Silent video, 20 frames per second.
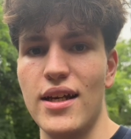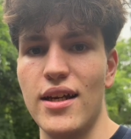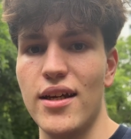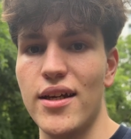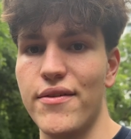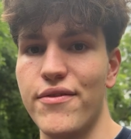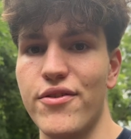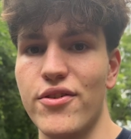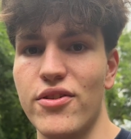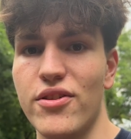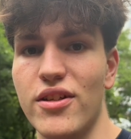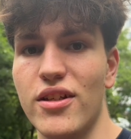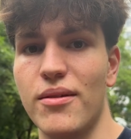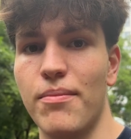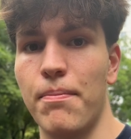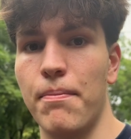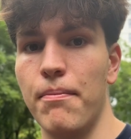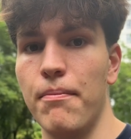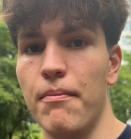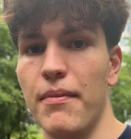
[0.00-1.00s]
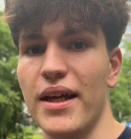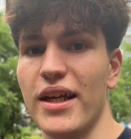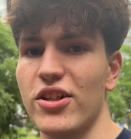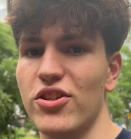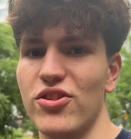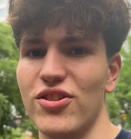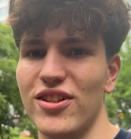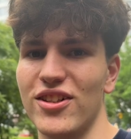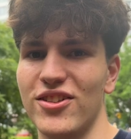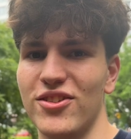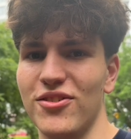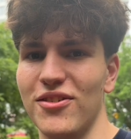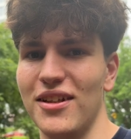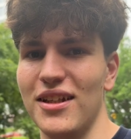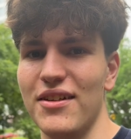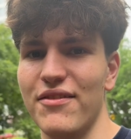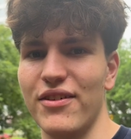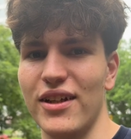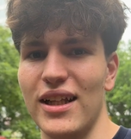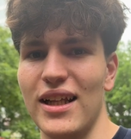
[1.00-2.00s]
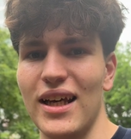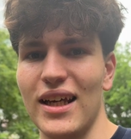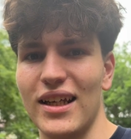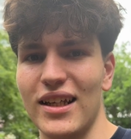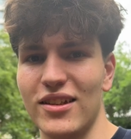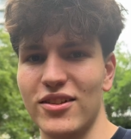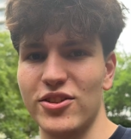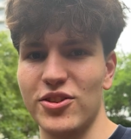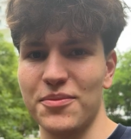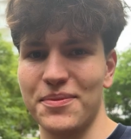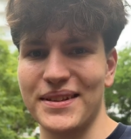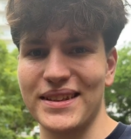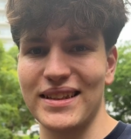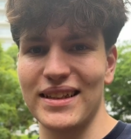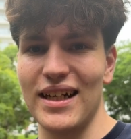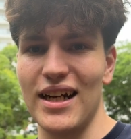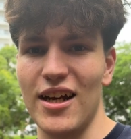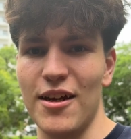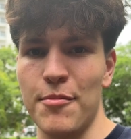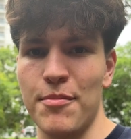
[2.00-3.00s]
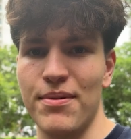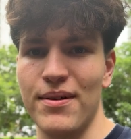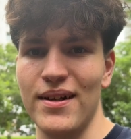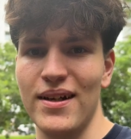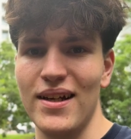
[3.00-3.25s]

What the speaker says: If you did, make sure to leave a like and subscribe,